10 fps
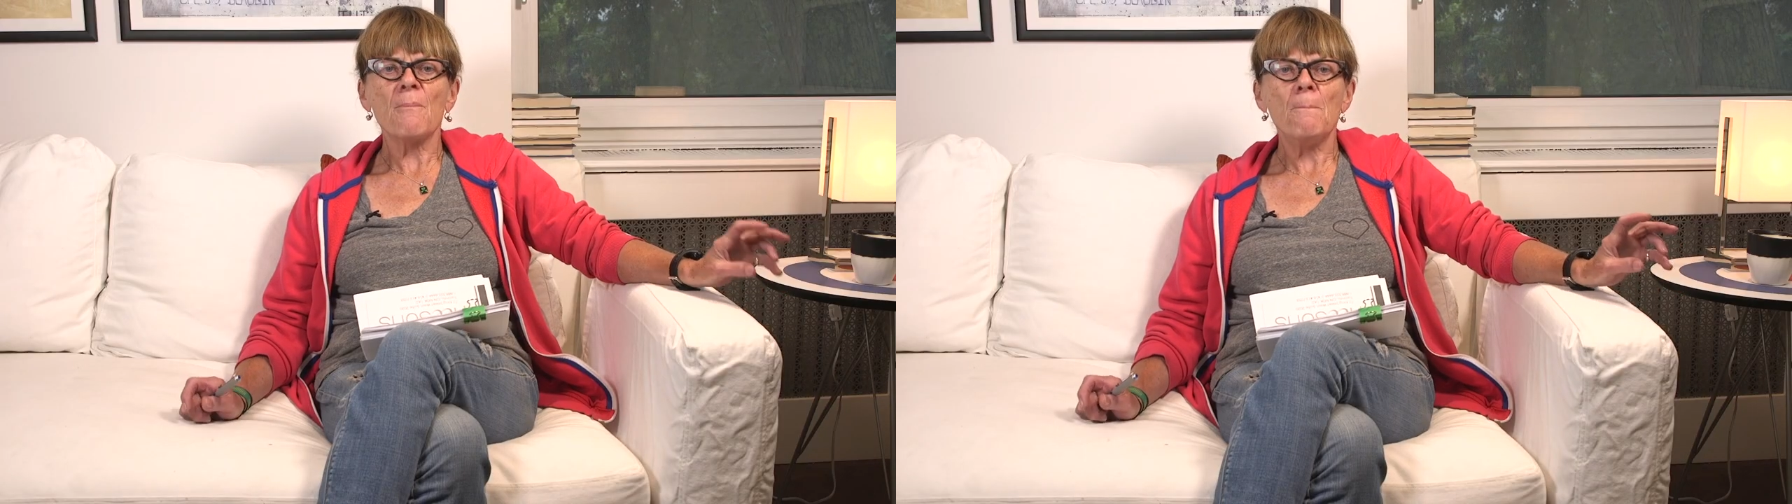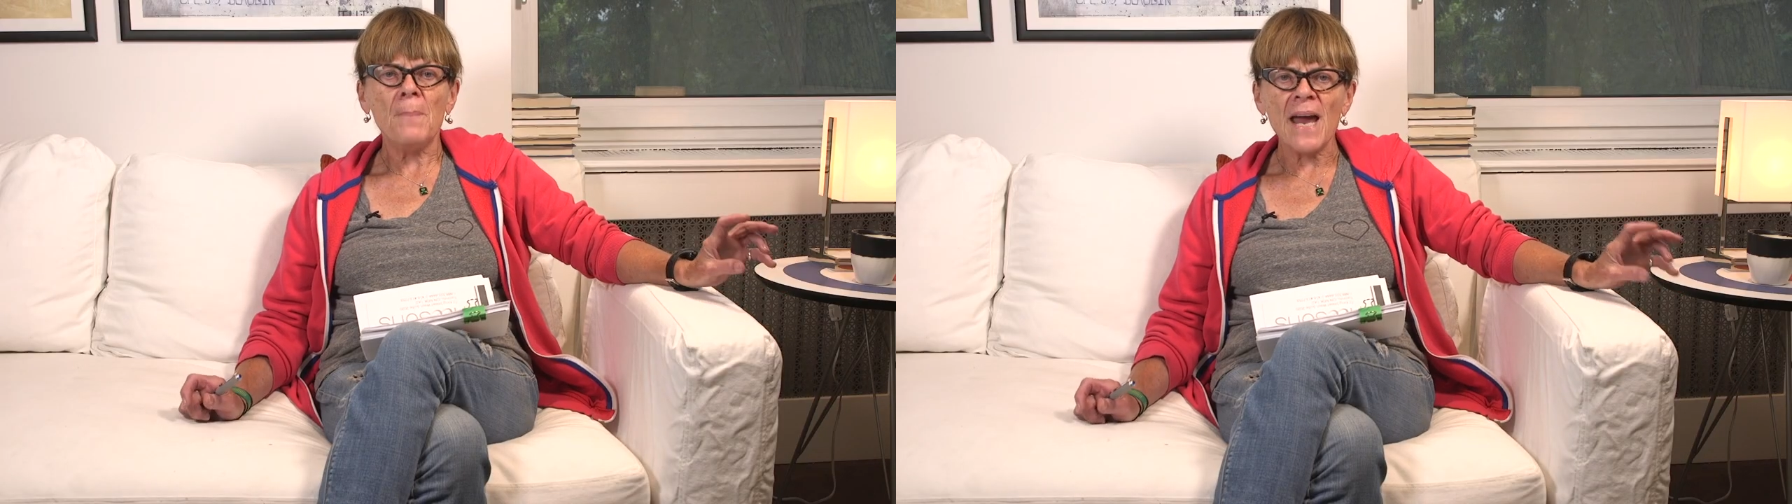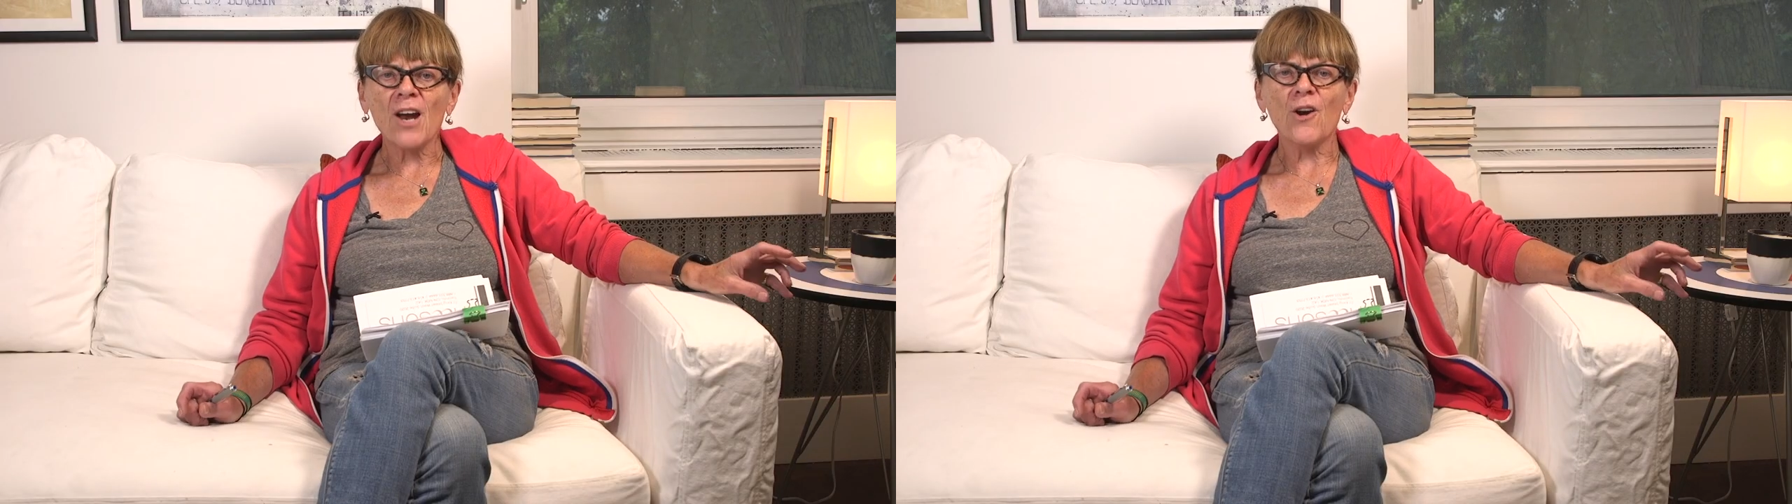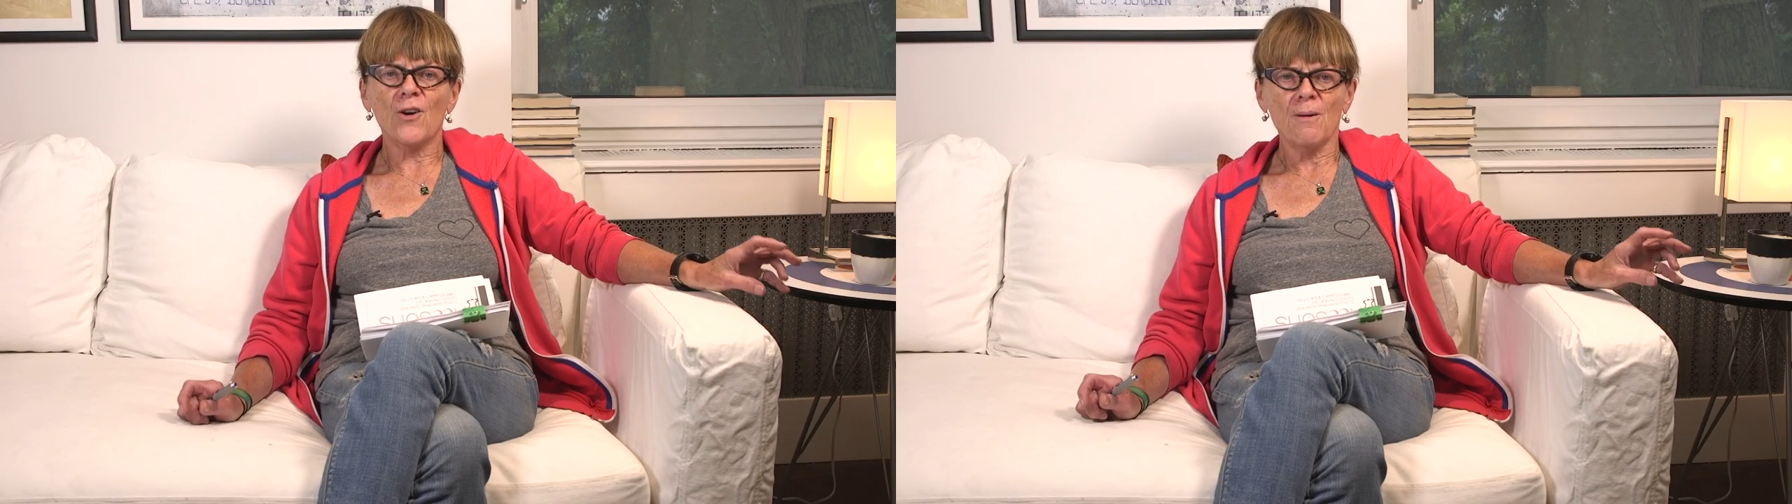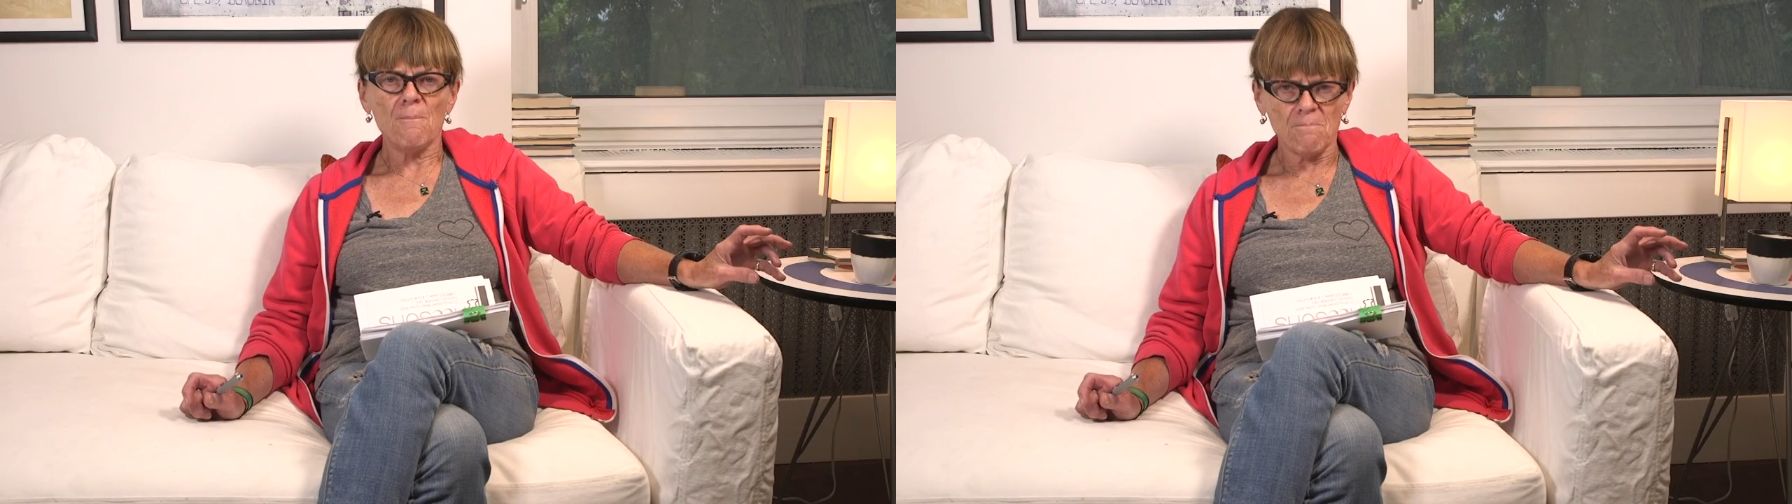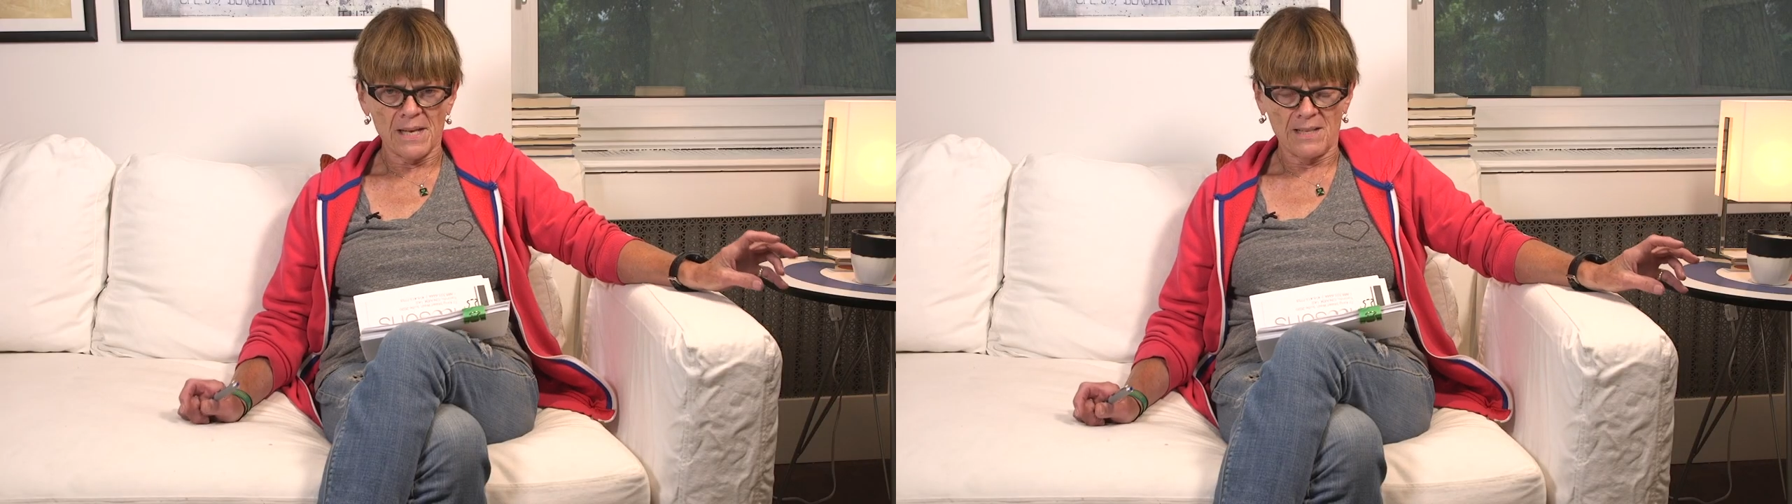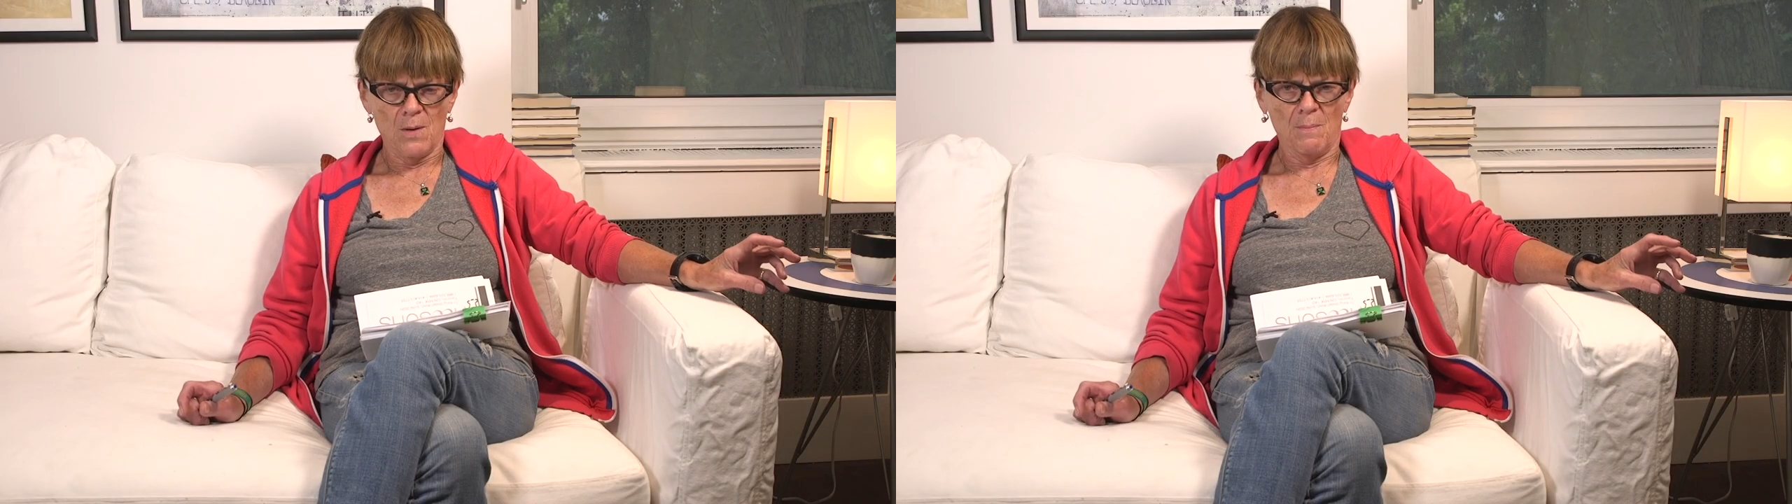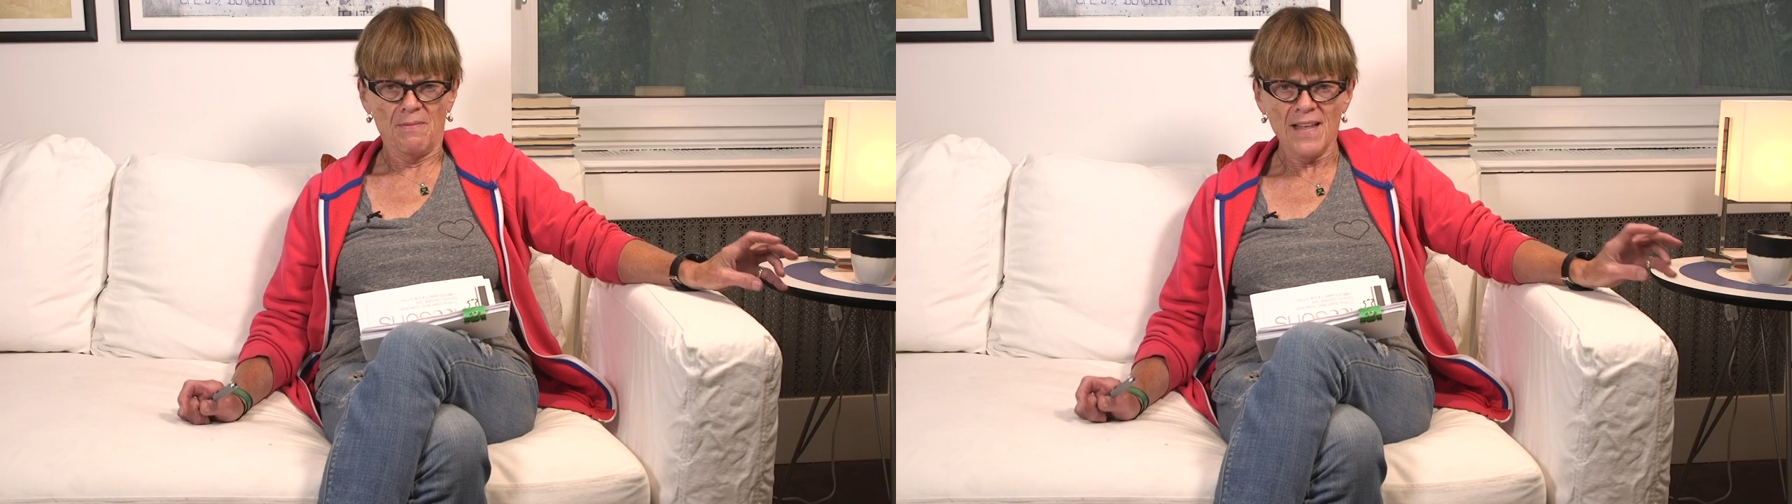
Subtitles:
bare minimum.